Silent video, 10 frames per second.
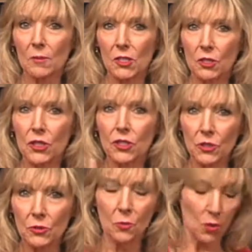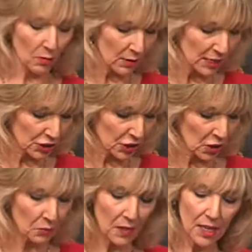So a 2-to-1 ratio.